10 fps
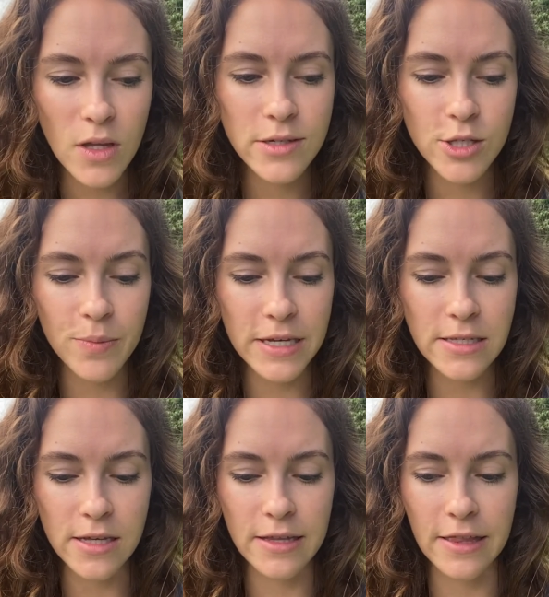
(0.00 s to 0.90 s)
So
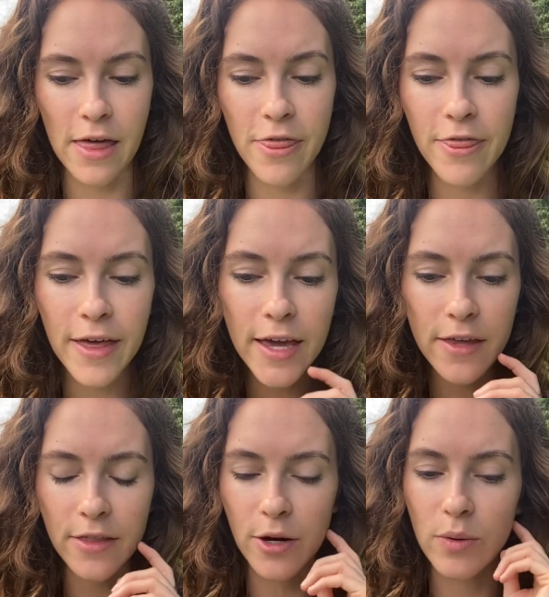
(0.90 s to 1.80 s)
basically they
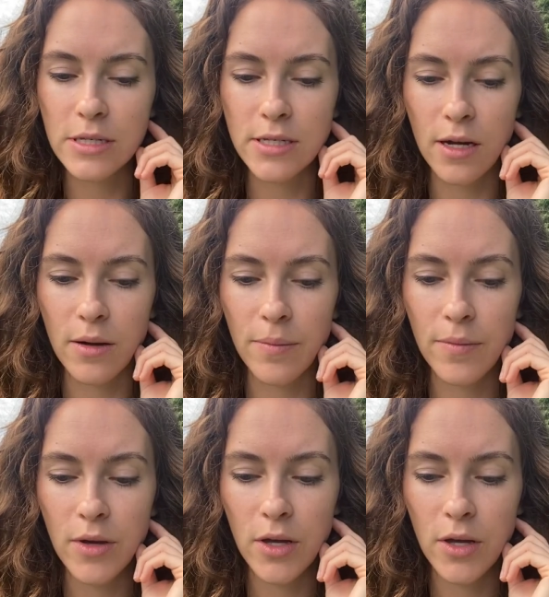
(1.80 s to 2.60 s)
think there was some